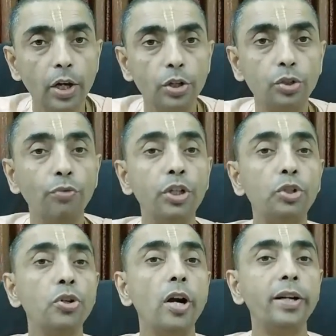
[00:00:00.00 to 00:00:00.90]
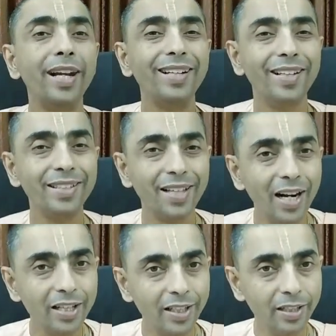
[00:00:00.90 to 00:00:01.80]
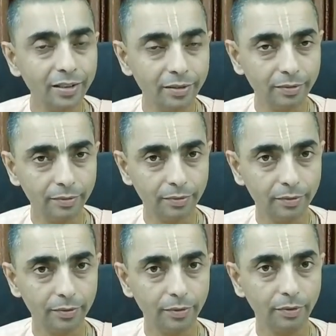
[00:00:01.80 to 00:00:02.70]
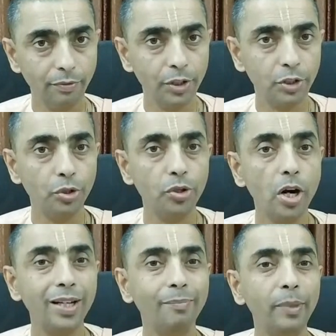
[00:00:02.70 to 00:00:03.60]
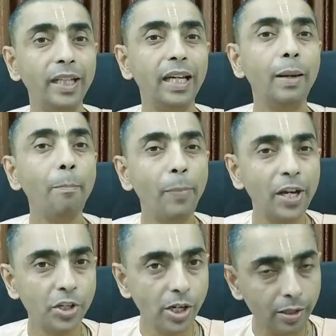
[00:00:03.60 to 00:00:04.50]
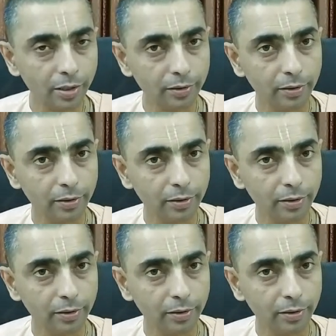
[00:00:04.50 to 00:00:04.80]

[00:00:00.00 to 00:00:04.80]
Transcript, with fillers: So we should not get disheartened. We should not be impatient.